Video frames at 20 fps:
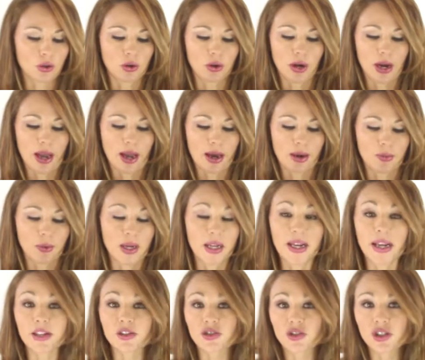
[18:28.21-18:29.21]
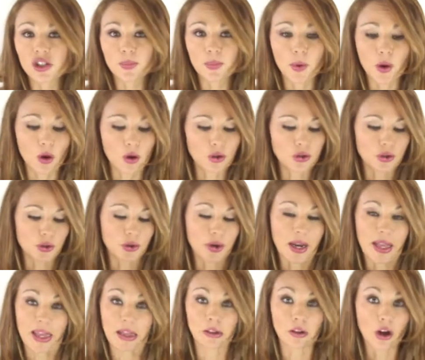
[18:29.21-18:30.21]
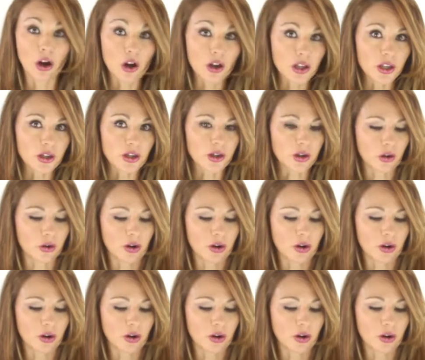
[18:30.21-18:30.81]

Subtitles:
or a relationship coach or a lawyer